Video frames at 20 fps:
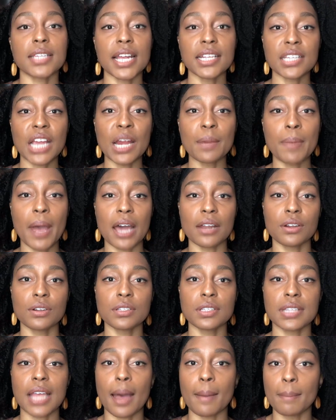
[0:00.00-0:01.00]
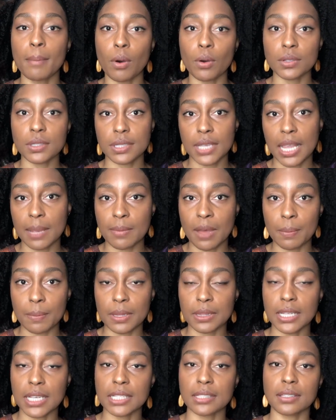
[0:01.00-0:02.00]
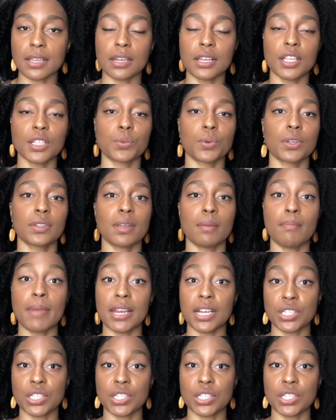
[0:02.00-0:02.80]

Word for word: The dietary patterns that most came up in these studies were the